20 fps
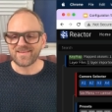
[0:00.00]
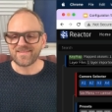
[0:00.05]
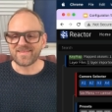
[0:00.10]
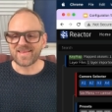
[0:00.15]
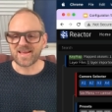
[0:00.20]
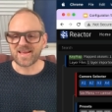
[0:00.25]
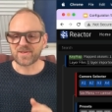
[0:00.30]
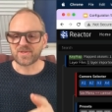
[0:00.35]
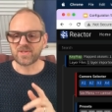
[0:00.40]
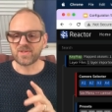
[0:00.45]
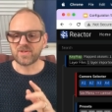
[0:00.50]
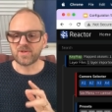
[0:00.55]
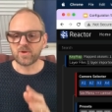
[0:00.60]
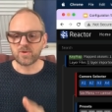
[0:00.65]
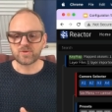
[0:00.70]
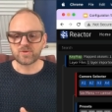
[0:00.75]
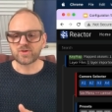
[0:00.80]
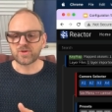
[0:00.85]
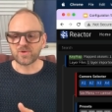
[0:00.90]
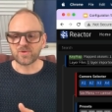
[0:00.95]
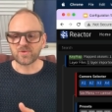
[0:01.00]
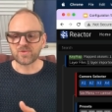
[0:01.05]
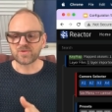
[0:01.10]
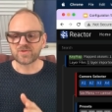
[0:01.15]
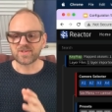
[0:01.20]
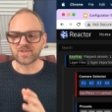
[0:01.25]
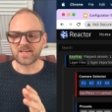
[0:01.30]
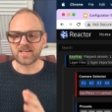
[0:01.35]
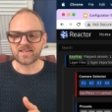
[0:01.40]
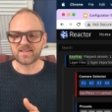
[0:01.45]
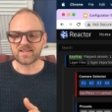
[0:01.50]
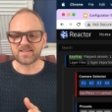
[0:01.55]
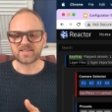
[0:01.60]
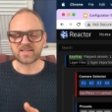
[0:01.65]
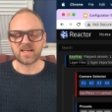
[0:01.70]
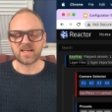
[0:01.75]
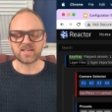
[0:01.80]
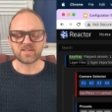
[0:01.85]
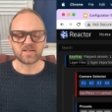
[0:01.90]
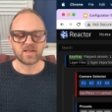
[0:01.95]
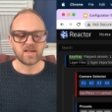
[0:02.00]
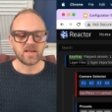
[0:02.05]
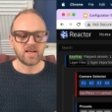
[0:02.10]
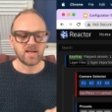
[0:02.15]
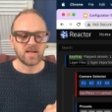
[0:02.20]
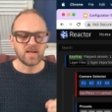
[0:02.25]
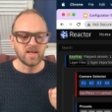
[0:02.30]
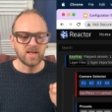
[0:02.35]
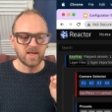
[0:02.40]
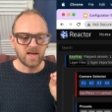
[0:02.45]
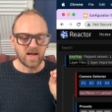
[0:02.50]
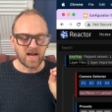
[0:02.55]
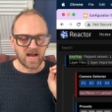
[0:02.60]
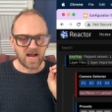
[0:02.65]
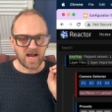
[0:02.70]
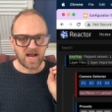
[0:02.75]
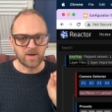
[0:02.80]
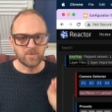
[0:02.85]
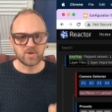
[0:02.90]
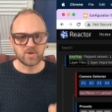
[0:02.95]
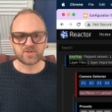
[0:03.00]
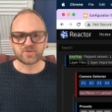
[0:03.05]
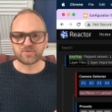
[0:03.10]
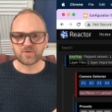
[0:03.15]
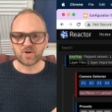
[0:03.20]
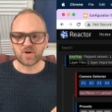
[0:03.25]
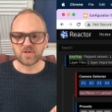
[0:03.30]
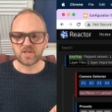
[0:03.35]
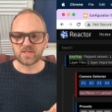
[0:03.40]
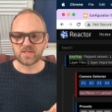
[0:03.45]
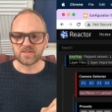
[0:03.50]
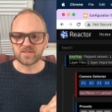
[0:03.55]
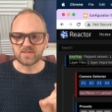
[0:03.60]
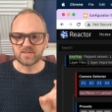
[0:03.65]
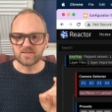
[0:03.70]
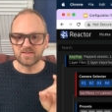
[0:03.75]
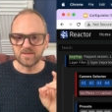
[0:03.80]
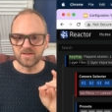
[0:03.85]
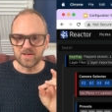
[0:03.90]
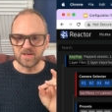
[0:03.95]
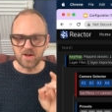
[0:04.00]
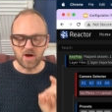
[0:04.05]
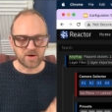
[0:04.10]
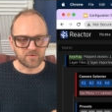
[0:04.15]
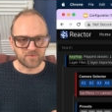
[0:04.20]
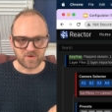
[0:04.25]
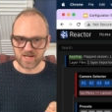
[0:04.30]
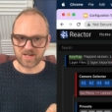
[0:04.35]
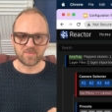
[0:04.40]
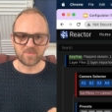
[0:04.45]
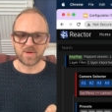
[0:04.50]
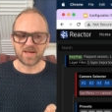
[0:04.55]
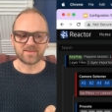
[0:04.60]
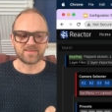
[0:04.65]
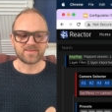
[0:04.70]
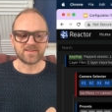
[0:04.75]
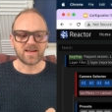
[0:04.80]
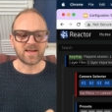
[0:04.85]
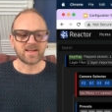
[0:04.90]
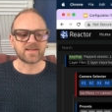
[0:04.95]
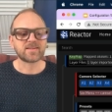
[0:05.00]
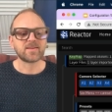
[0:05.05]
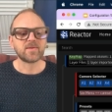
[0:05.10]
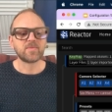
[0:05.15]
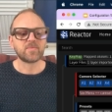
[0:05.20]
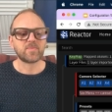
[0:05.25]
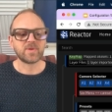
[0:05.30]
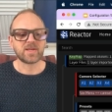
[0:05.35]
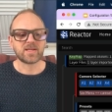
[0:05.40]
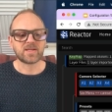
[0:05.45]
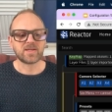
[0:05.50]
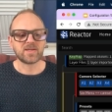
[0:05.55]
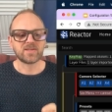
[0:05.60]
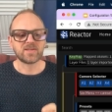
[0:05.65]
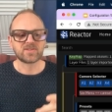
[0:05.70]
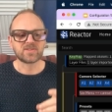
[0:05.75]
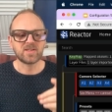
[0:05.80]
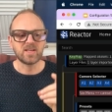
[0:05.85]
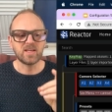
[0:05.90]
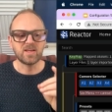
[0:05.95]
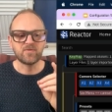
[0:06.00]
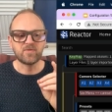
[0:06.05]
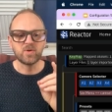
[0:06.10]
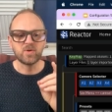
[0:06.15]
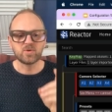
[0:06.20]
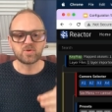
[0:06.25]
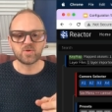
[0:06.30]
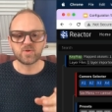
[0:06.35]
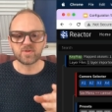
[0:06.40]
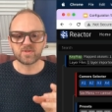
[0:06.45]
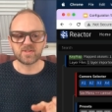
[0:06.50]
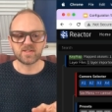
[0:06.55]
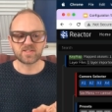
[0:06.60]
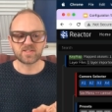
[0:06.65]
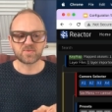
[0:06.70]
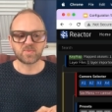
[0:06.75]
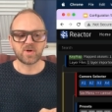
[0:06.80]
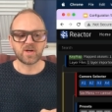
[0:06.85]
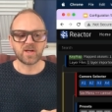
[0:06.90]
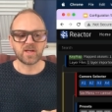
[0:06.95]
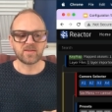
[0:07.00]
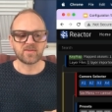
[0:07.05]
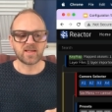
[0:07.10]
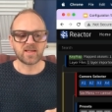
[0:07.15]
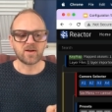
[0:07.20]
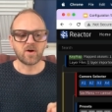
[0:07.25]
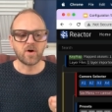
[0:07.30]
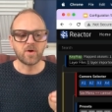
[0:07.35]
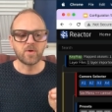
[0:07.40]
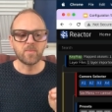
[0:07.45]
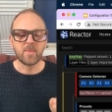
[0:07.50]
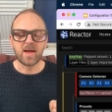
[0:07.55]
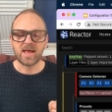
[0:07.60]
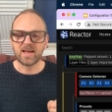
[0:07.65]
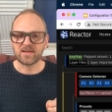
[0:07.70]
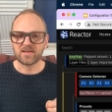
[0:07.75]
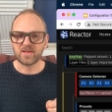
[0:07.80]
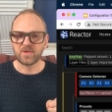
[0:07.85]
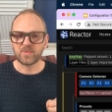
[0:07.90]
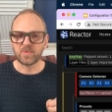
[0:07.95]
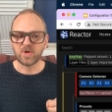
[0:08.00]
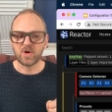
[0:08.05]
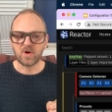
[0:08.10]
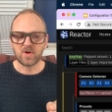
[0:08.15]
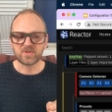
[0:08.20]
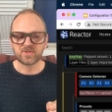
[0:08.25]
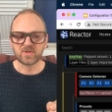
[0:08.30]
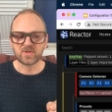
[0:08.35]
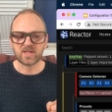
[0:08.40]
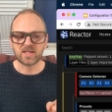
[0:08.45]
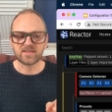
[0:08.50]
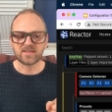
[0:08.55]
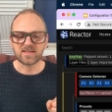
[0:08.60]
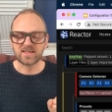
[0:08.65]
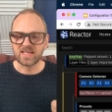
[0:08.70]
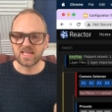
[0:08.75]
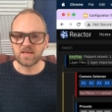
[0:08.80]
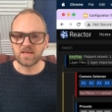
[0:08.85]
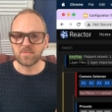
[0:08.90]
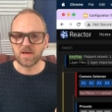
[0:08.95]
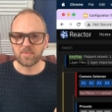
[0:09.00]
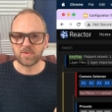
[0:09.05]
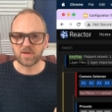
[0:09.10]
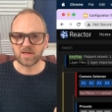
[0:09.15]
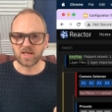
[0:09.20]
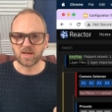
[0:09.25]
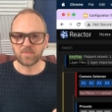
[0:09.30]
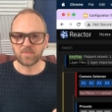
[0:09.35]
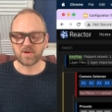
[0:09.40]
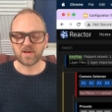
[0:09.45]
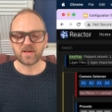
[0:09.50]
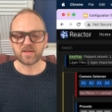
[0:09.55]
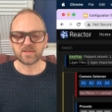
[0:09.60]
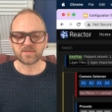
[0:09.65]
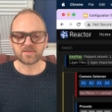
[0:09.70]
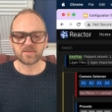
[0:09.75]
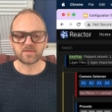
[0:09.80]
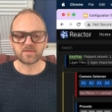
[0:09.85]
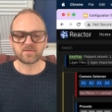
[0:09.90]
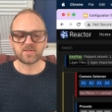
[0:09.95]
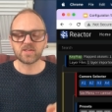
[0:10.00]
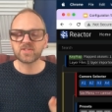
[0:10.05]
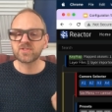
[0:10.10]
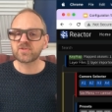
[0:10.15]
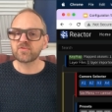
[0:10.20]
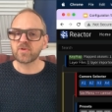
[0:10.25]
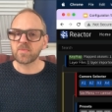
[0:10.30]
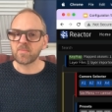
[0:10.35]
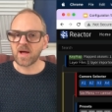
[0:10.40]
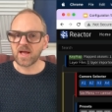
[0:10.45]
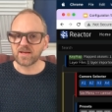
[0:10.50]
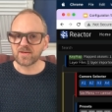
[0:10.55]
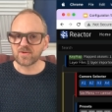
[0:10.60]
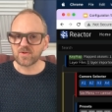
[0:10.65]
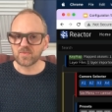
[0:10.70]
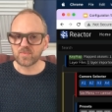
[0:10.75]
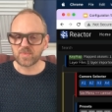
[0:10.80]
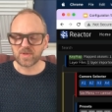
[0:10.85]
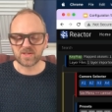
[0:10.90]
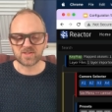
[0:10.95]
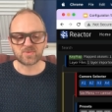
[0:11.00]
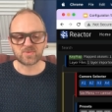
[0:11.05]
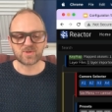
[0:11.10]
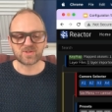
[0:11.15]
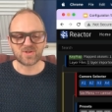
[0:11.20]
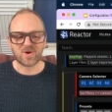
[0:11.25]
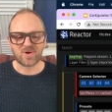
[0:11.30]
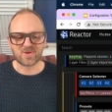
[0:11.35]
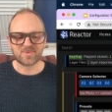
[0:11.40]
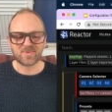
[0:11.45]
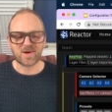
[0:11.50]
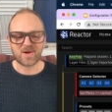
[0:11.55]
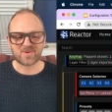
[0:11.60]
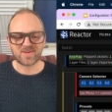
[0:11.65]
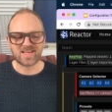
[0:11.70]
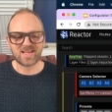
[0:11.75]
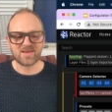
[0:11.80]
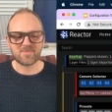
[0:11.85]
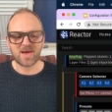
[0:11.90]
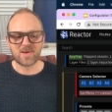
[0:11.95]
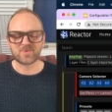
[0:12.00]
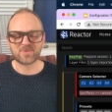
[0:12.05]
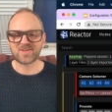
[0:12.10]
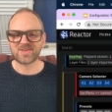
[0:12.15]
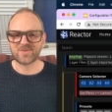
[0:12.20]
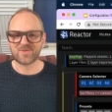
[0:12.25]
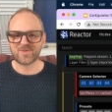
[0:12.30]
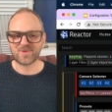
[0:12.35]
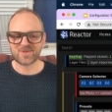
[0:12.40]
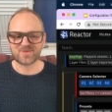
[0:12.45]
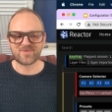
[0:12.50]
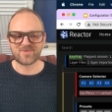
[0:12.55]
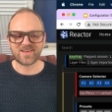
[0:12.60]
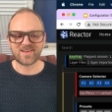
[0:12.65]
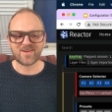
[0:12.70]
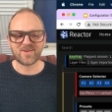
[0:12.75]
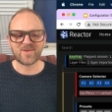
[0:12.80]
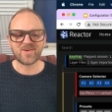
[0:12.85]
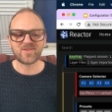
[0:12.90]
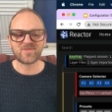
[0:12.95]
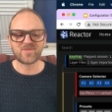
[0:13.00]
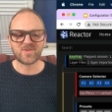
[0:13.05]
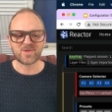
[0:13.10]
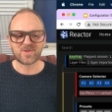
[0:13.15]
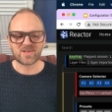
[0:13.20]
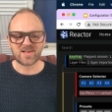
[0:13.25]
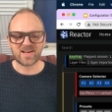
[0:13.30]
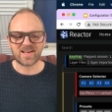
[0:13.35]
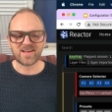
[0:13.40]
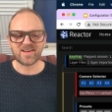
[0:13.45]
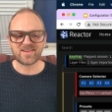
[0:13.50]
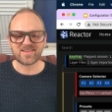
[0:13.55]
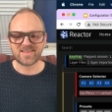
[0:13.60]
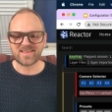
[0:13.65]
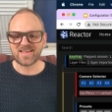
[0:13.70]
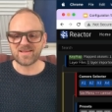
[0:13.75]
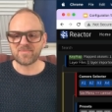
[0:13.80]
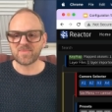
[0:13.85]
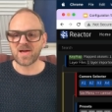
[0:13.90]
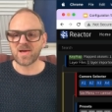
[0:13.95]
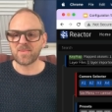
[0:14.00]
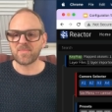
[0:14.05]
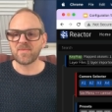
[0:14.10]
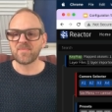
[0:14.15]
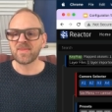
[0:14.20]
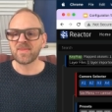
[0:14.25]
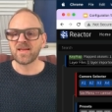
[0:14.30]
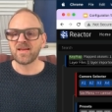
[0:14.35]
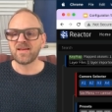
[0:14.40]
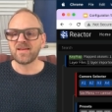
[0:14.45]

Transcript: that you choose in this case. I will strongly not recommend that because if you do it this way, then automatically we also get the key mapping in place. Just to remind you, because we talked about key maps in the first video, if you click on key map,